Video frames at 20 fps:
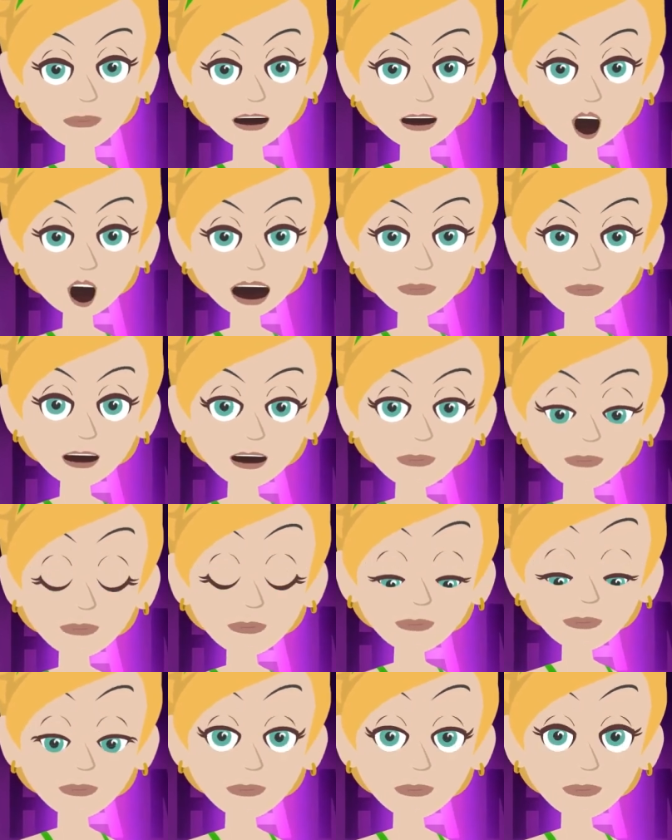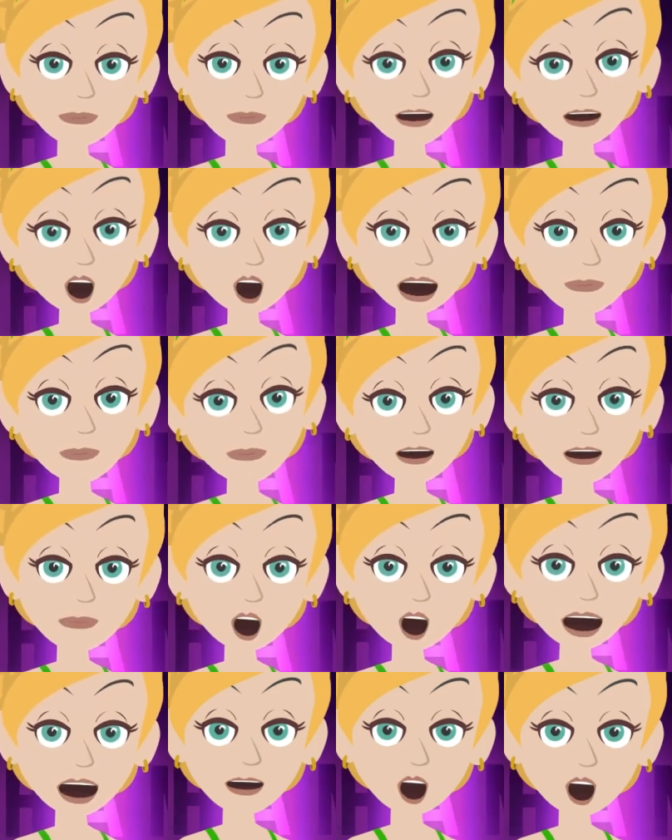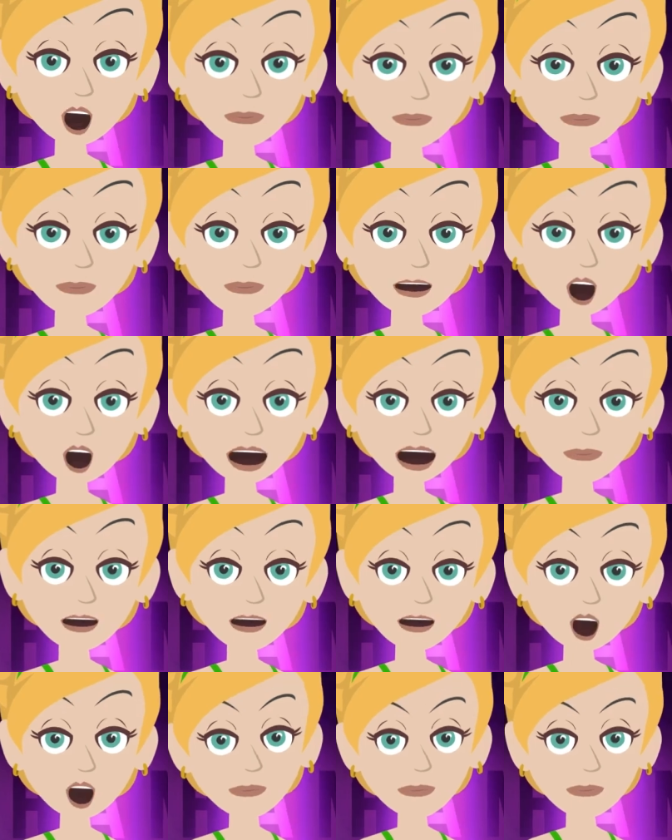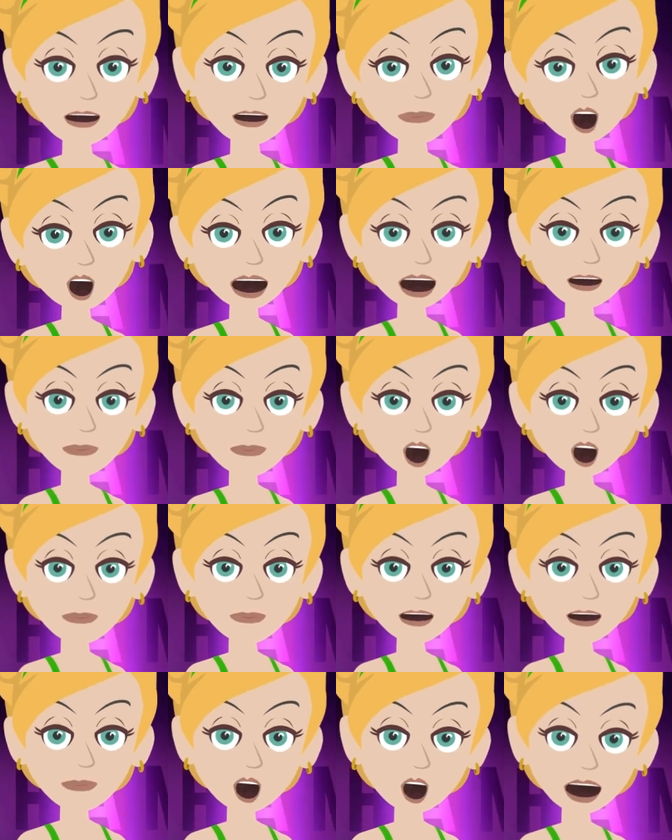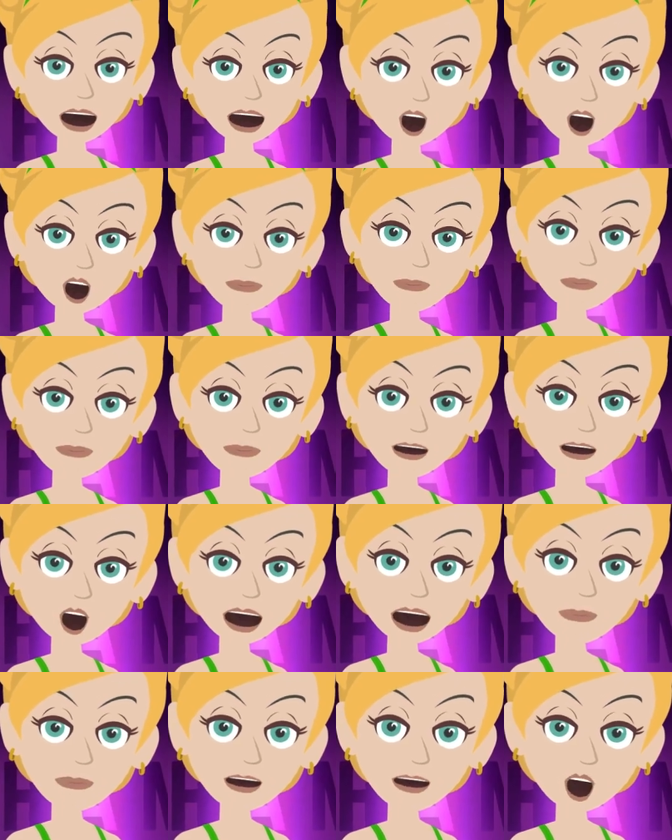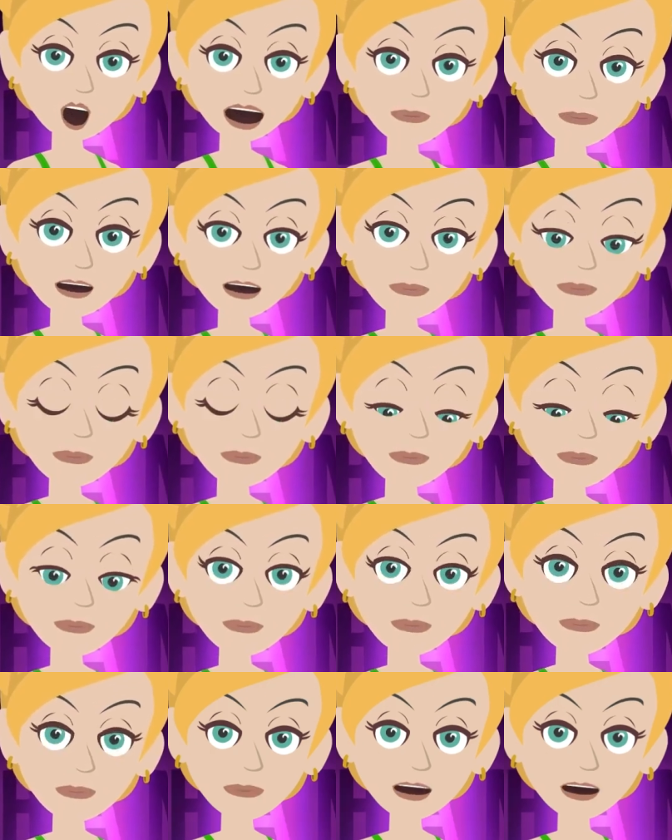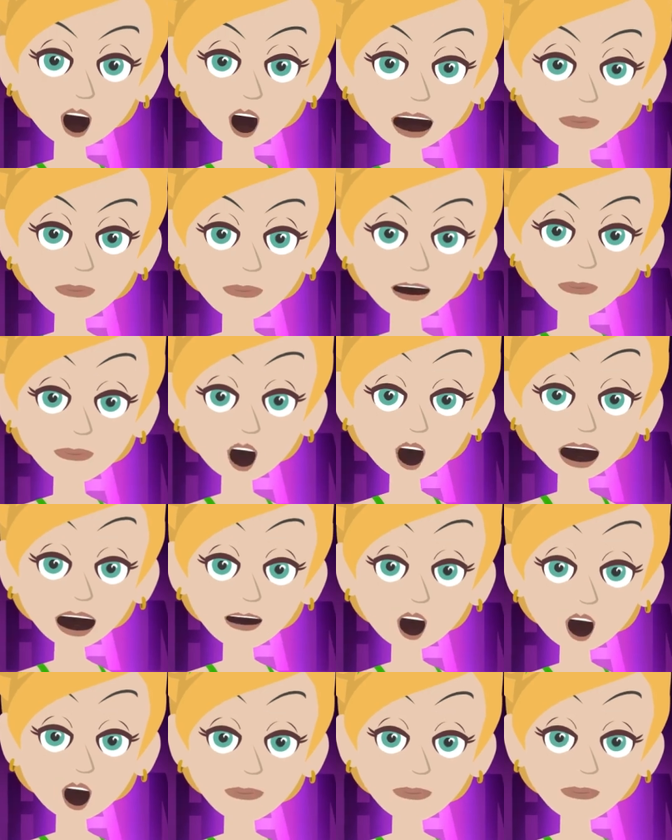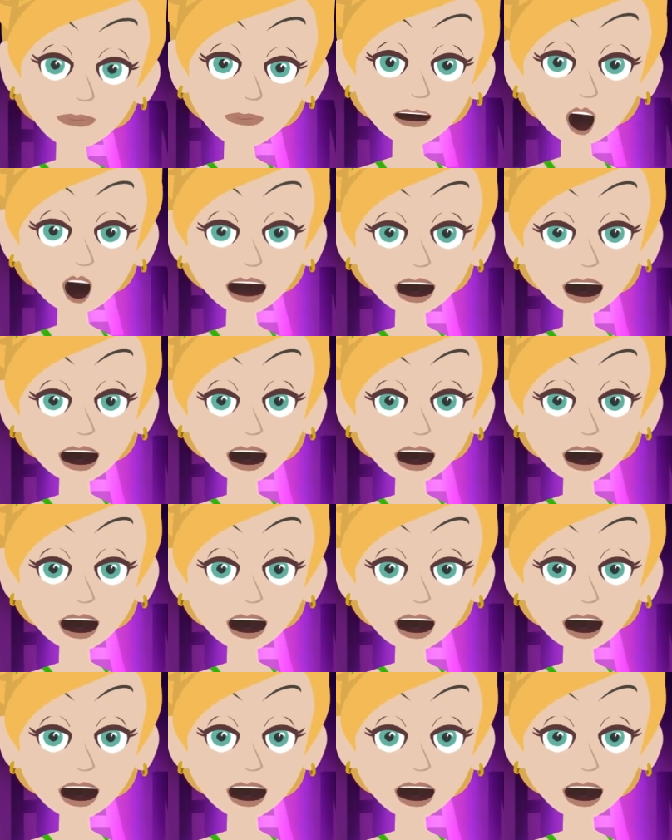If you can take your attention away from your perceived manifestation of not enough,